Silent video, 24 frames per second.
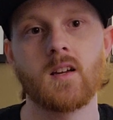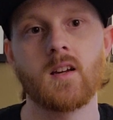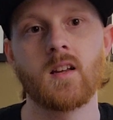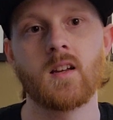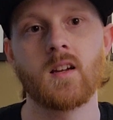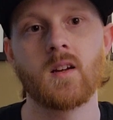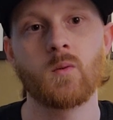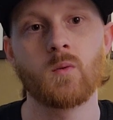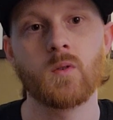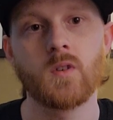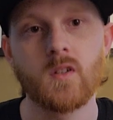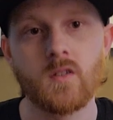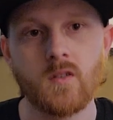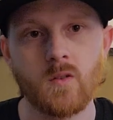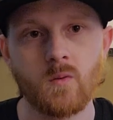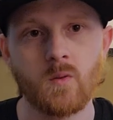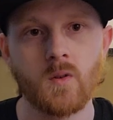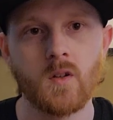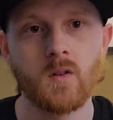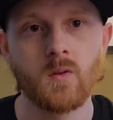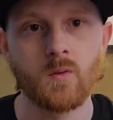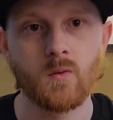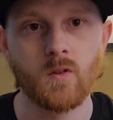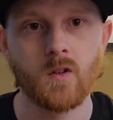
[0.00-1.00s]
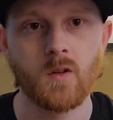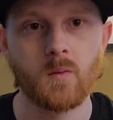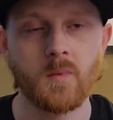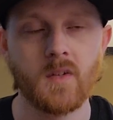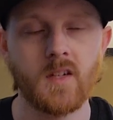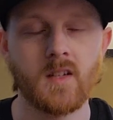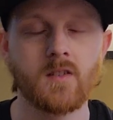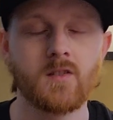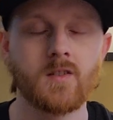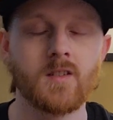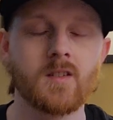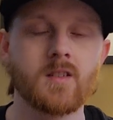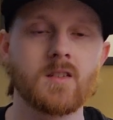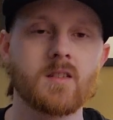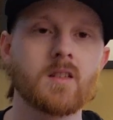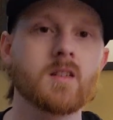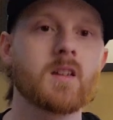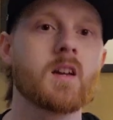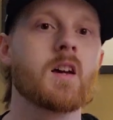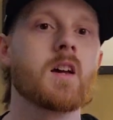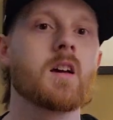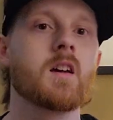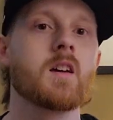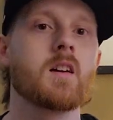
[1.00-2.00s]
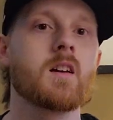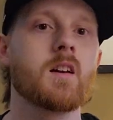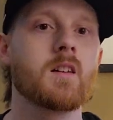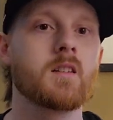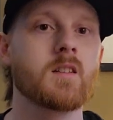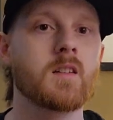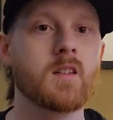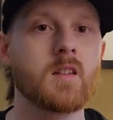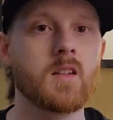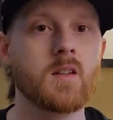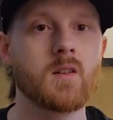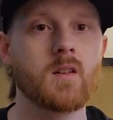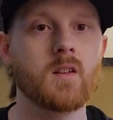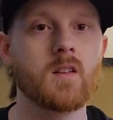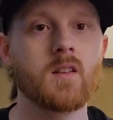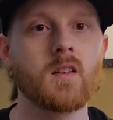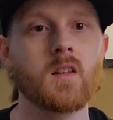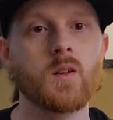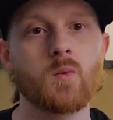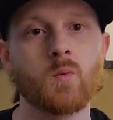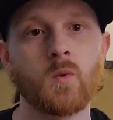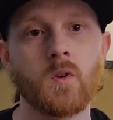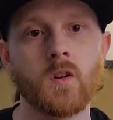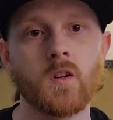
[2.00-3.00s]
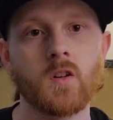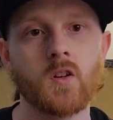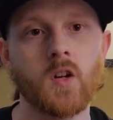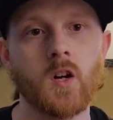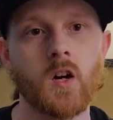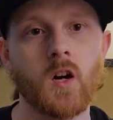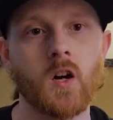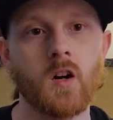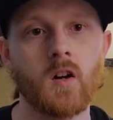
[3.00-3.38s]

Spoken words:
and I wanted to run Aura pages, and they weren't